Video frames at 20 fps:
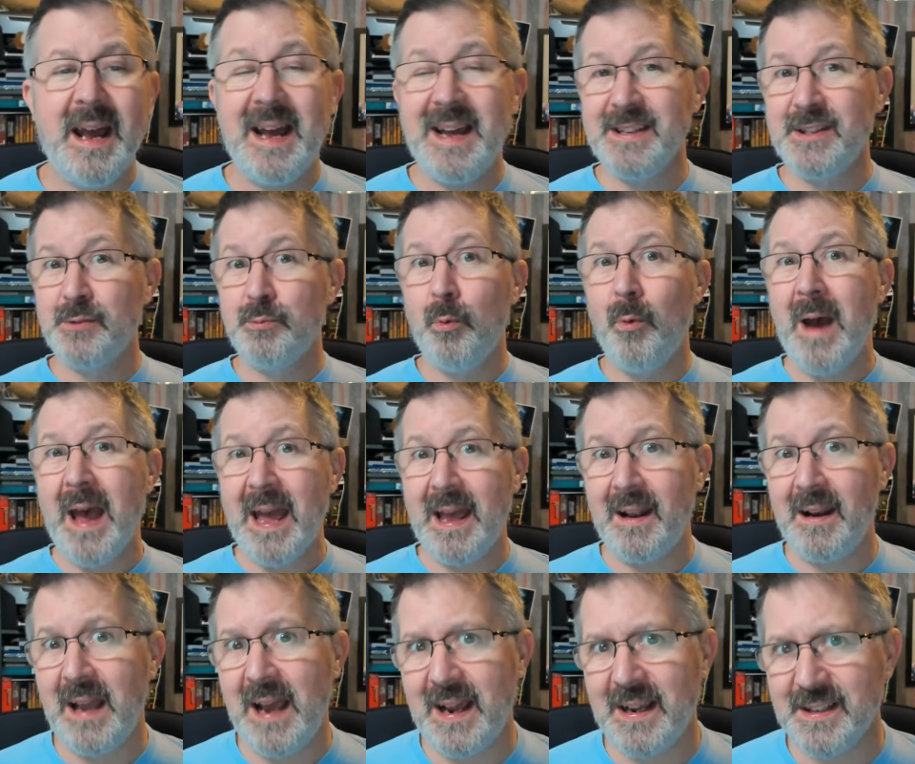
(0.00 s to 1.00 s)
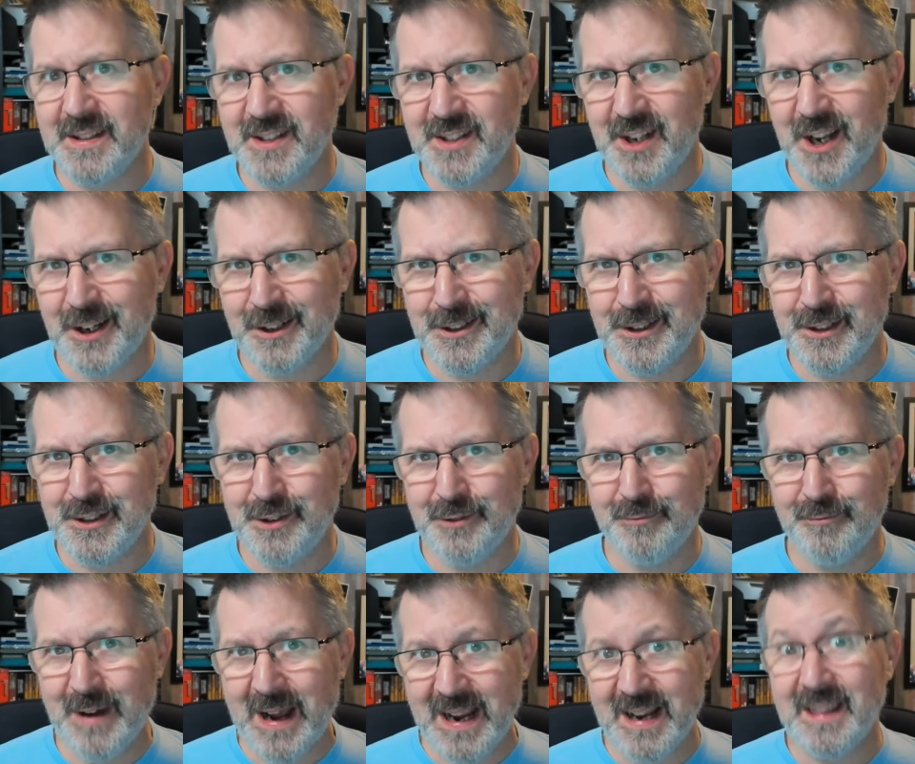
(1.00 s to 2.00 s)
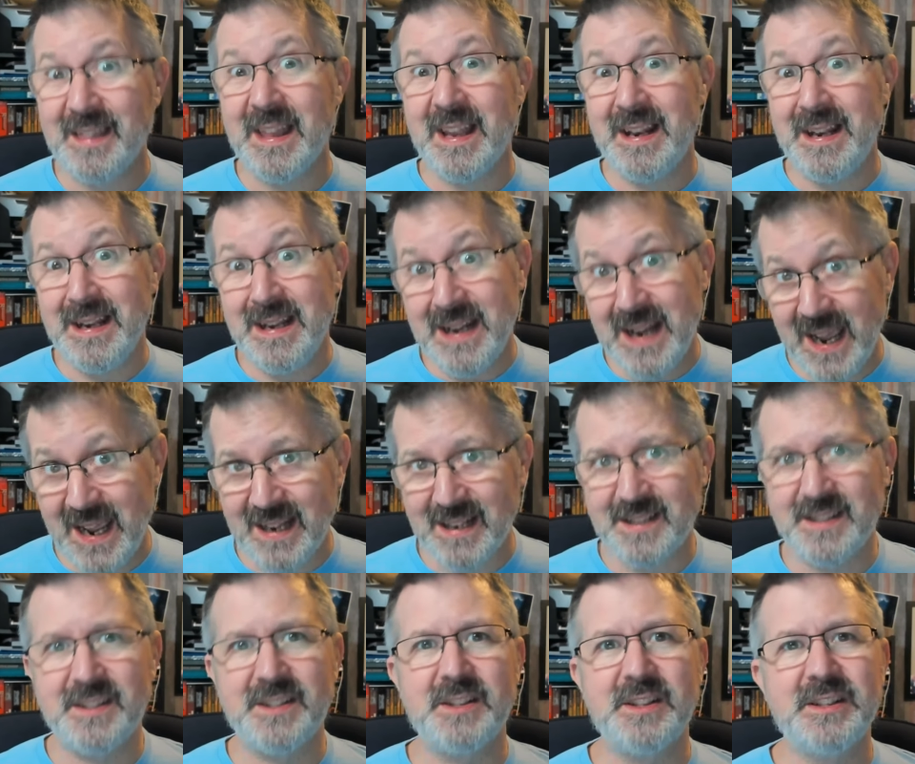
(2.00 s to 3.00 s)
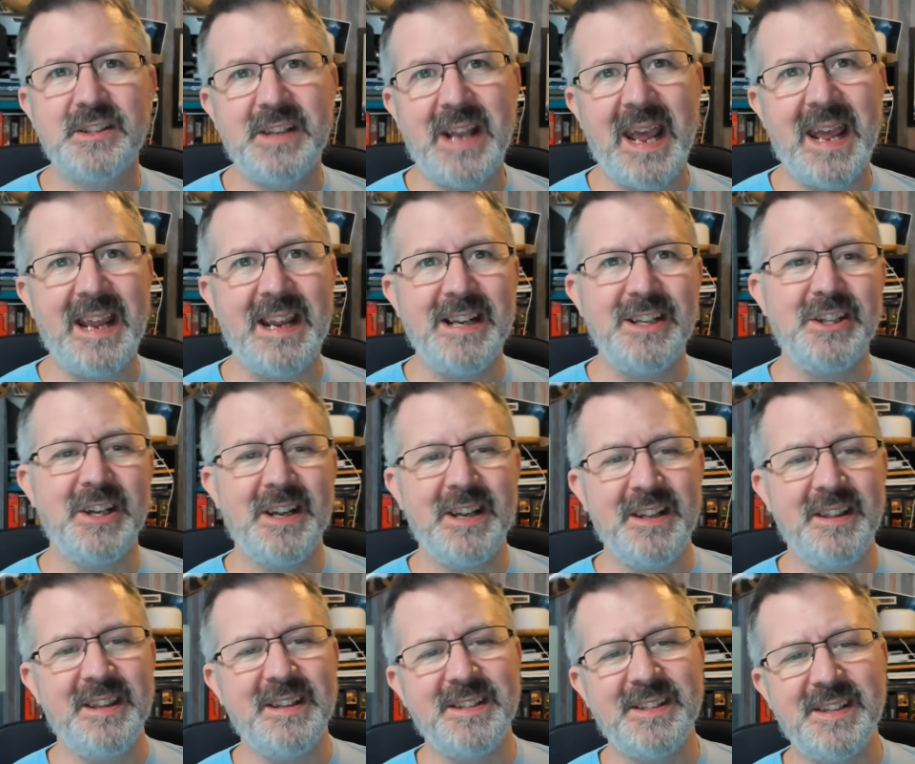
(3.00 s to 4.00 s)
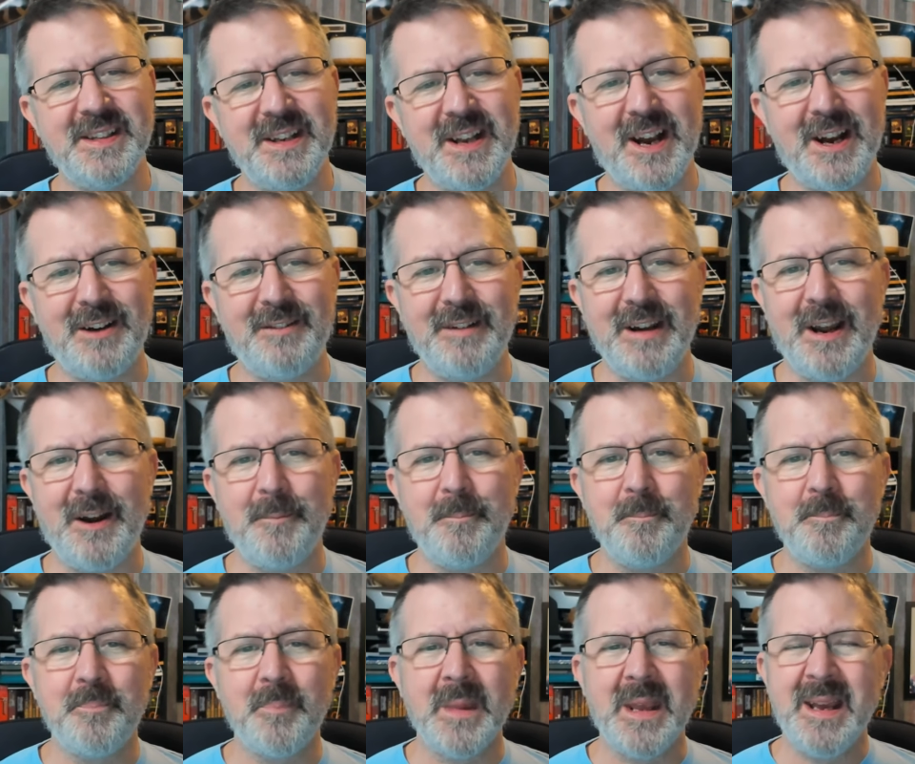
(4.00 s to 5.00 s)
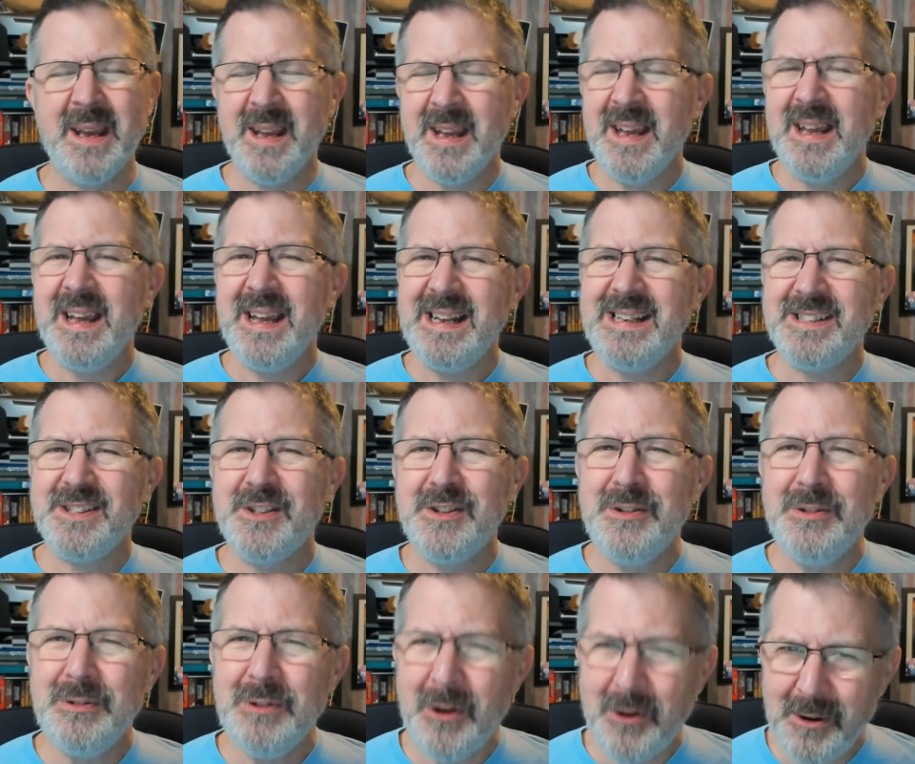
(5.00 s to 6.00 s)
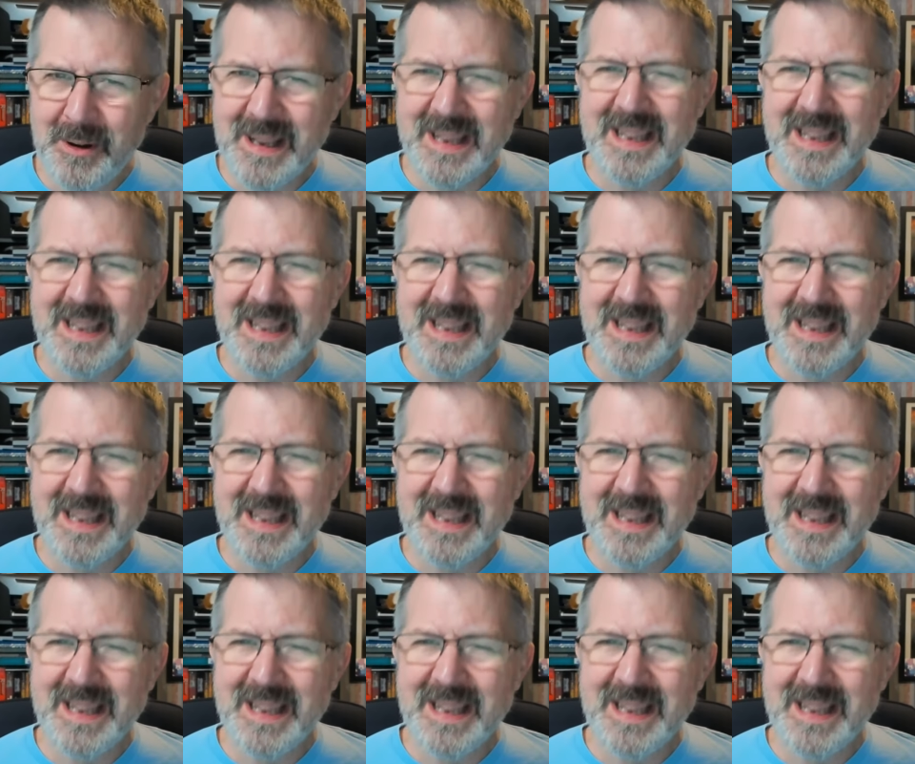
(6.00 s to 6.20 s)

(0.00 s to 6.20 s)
as well as starting to write the next stage in the scenario it's not